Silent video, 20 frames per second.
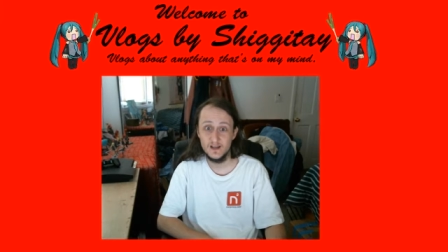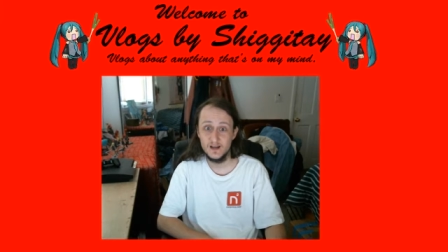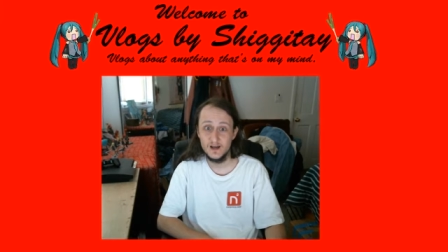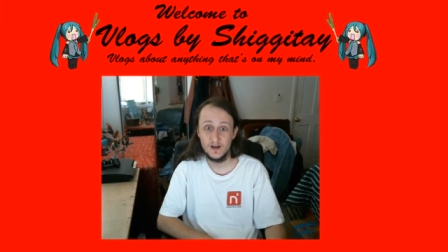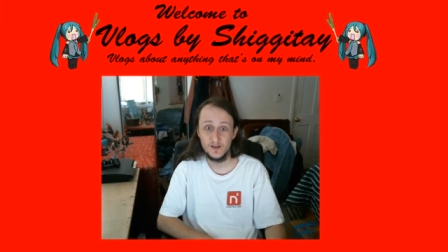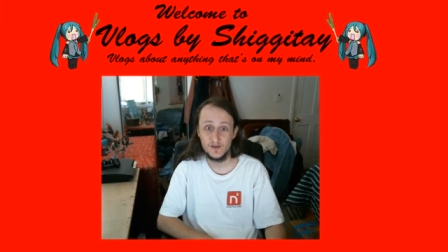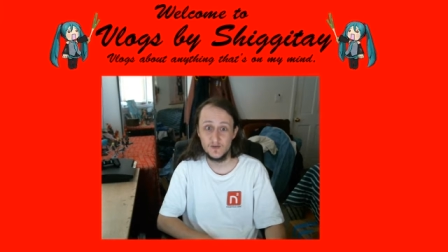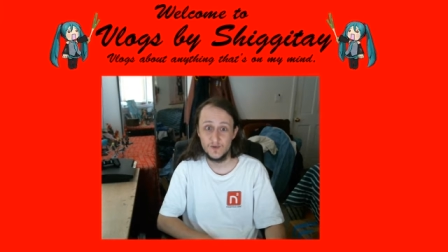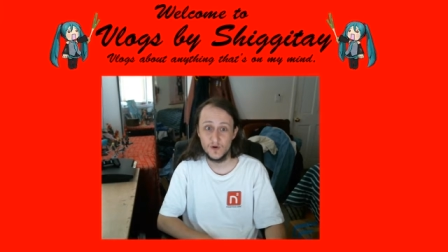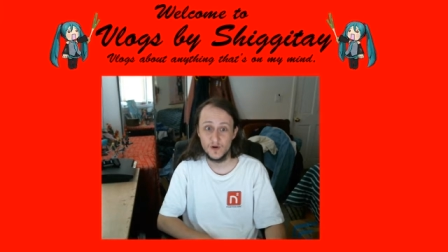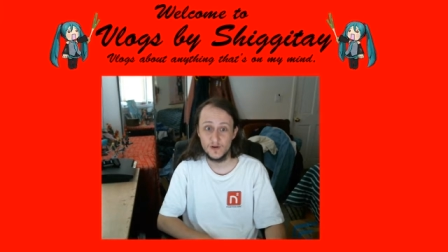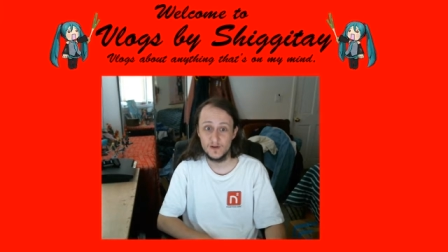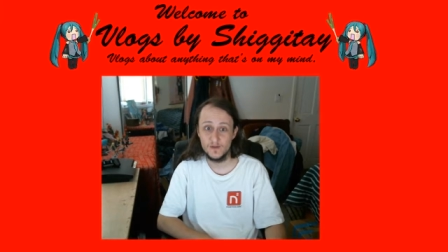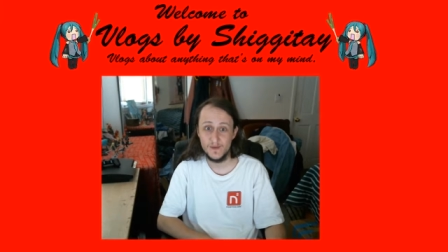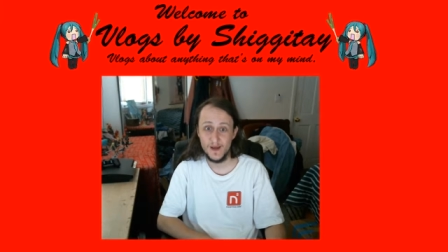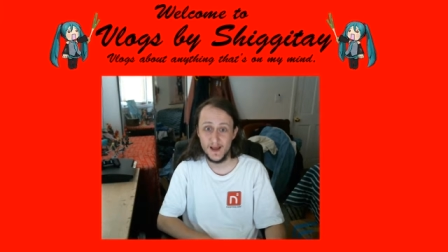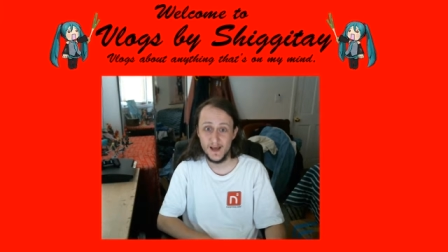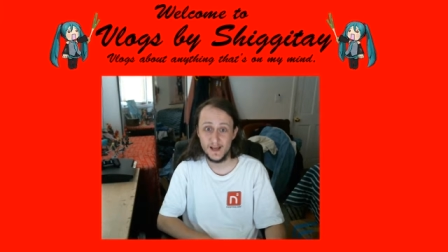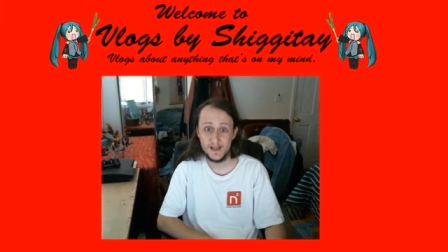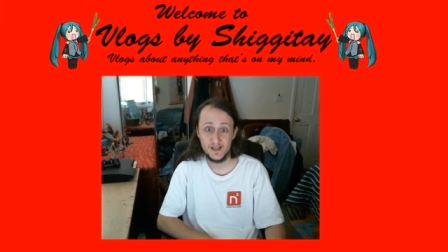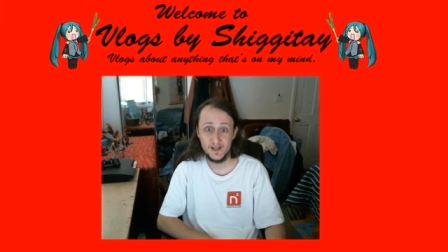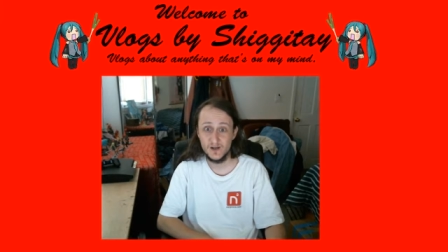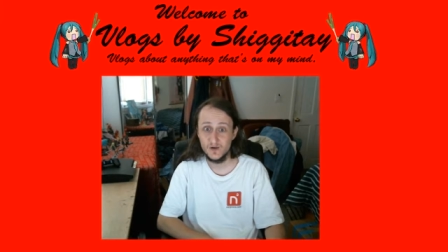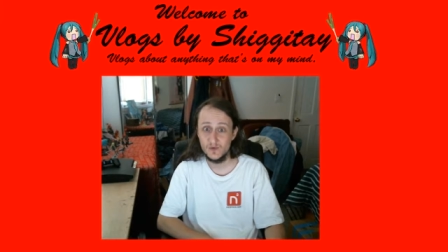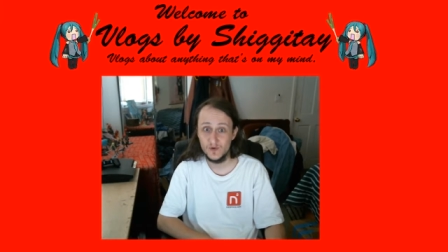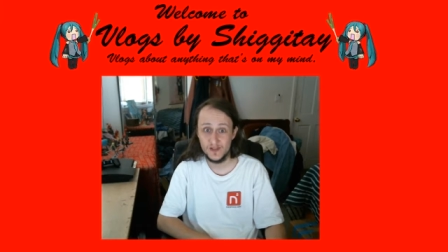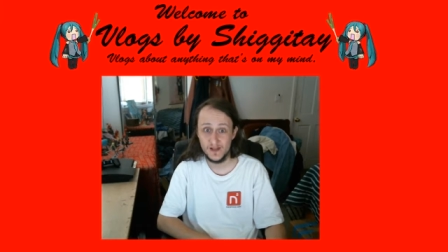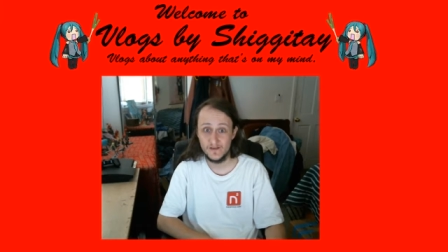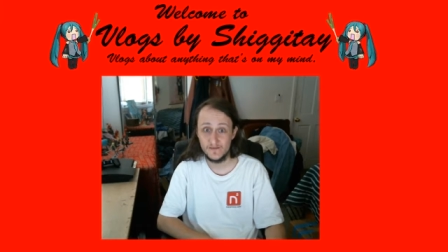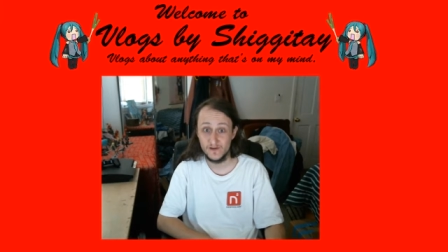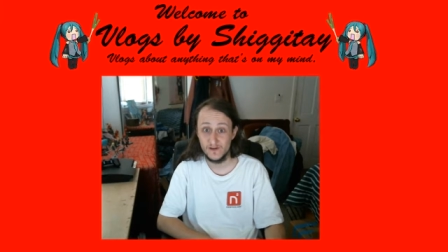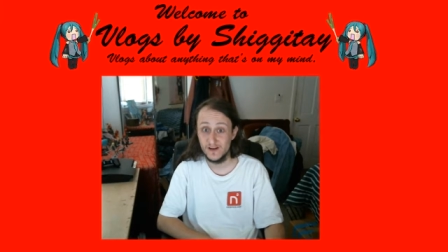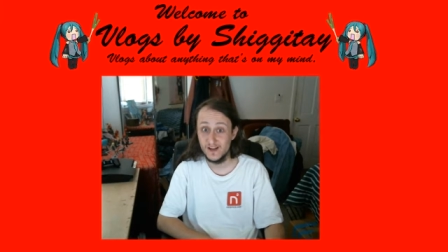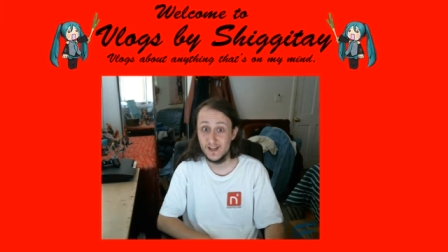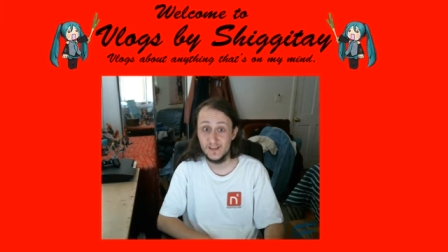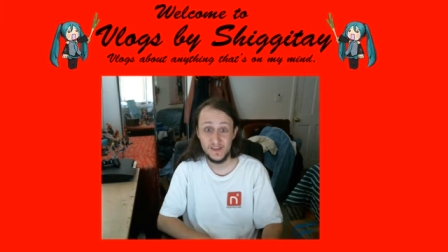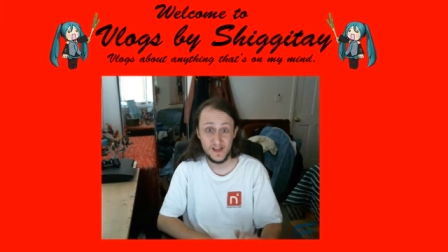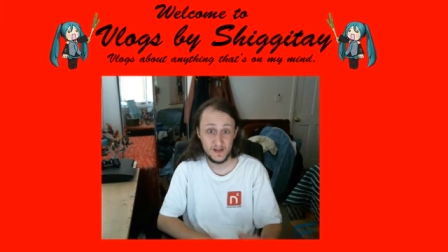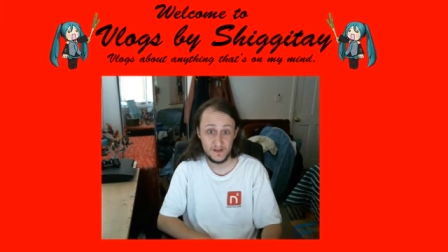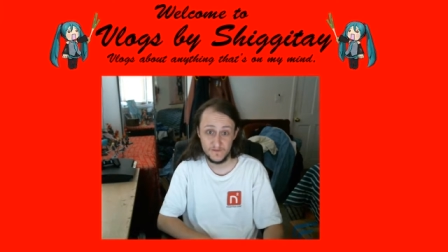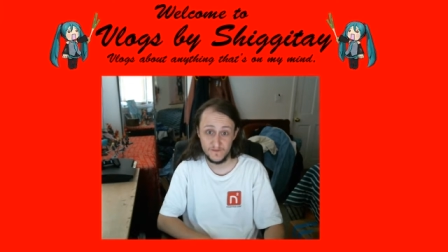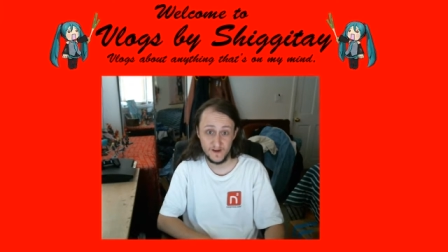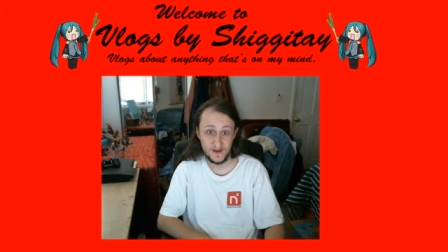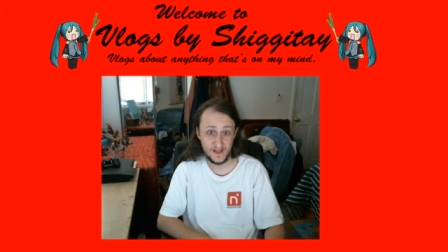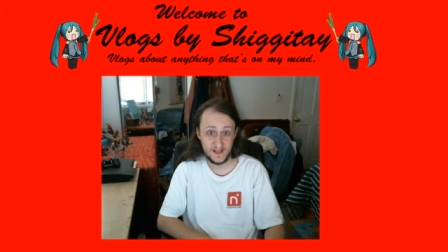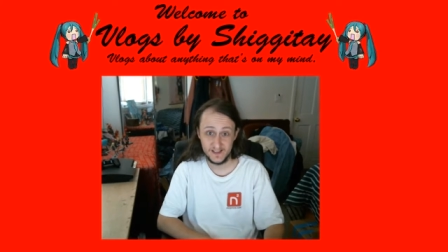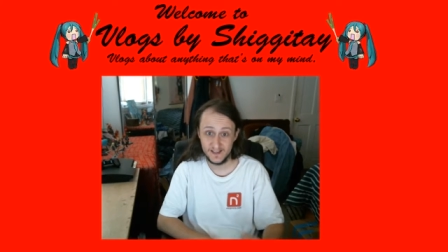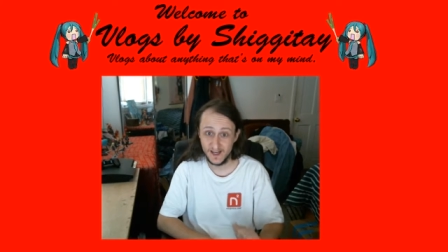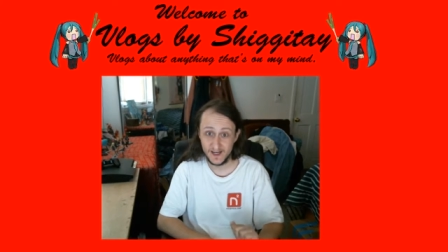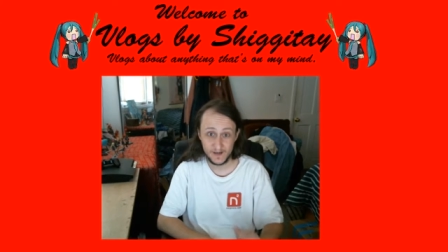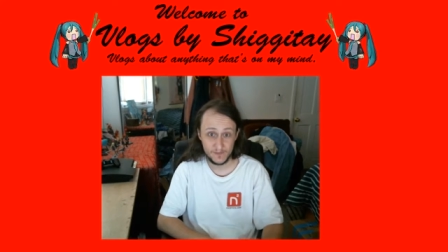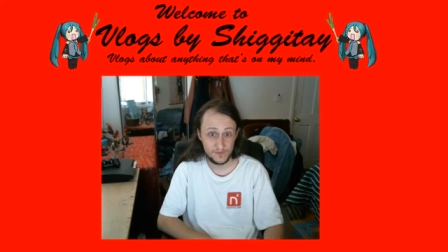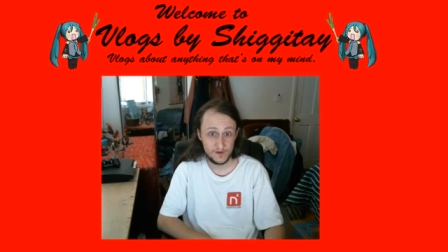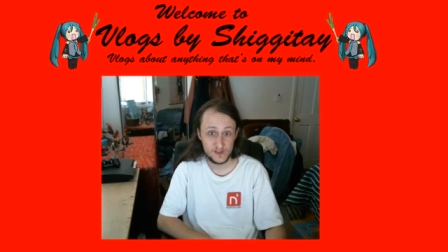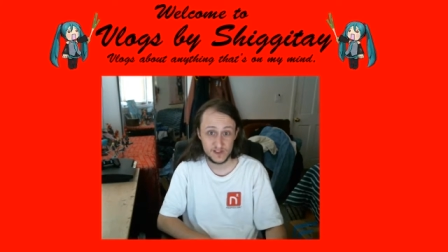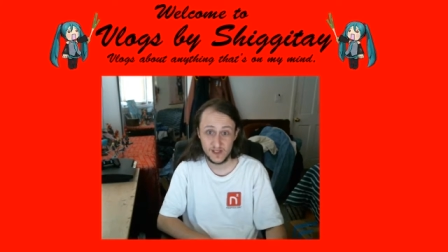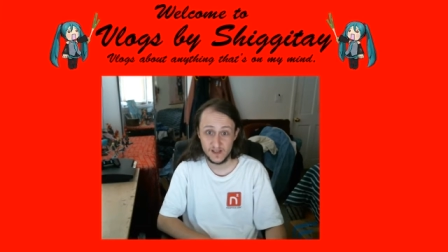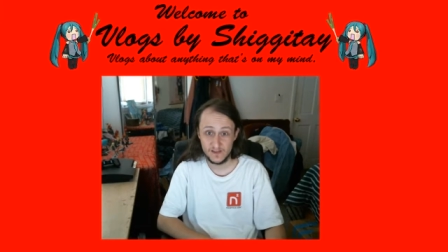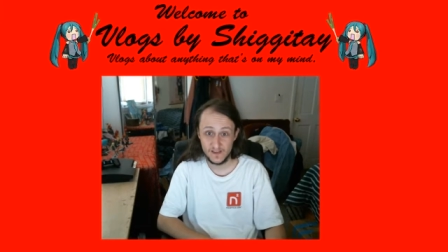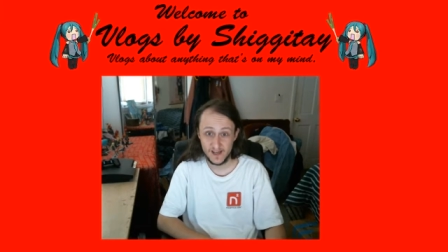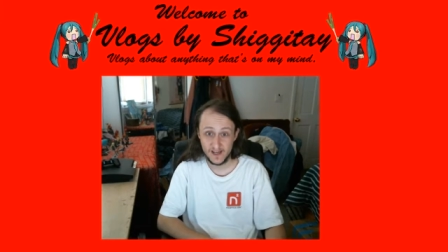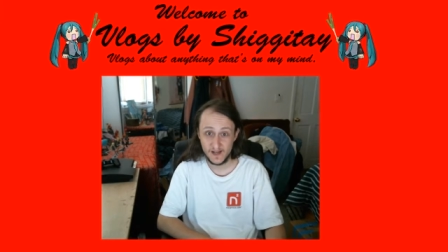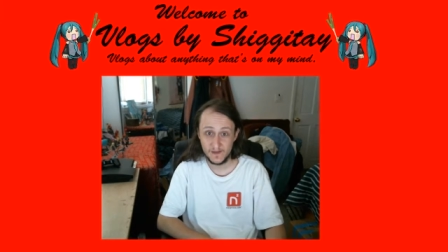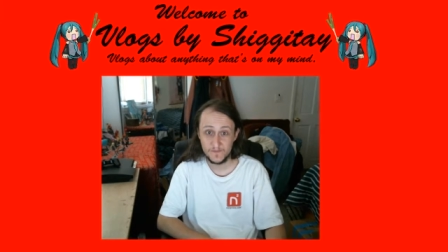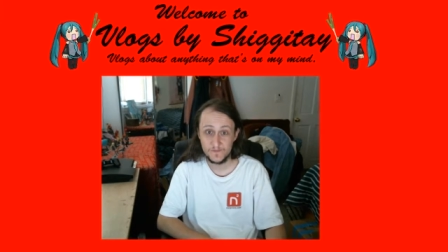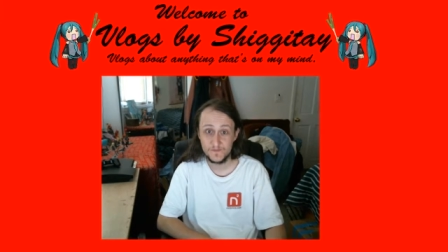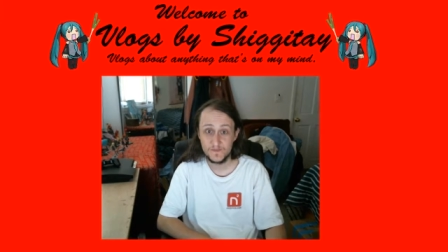other party back, whatever. That's fine. I appreciate that.